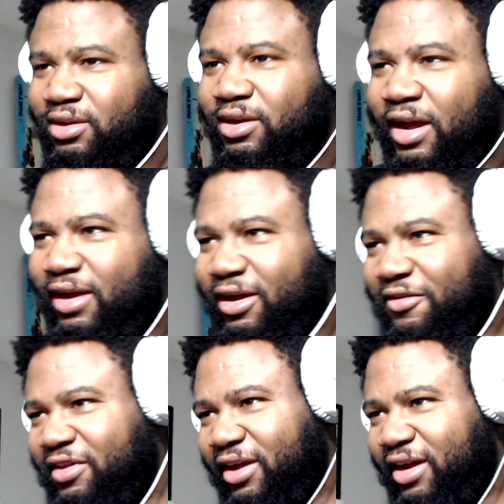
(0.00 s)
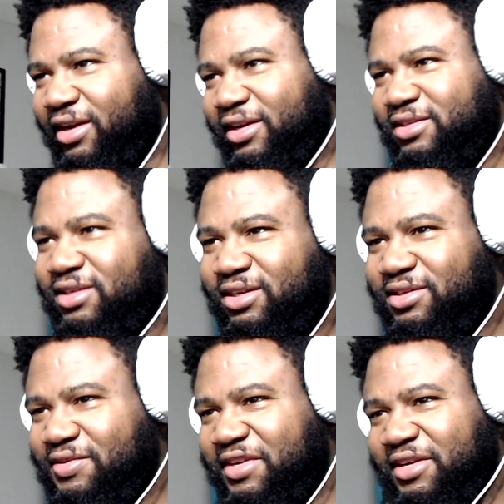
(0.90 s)
I love the endings of
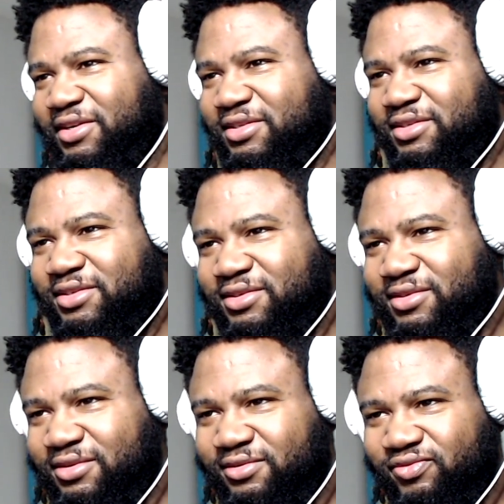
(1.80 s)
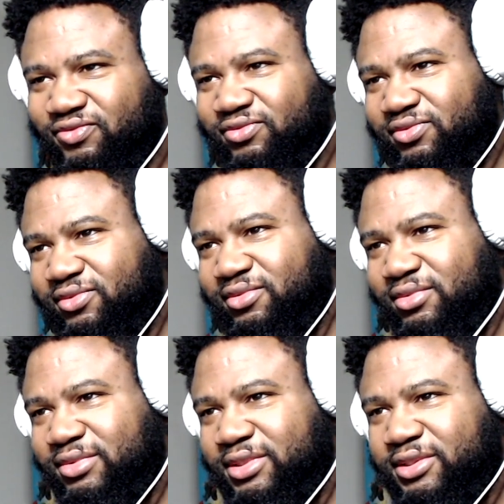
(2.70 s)
these videos.
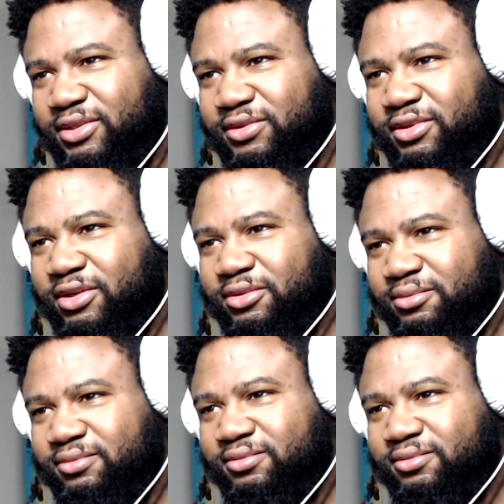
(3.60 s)
So dope.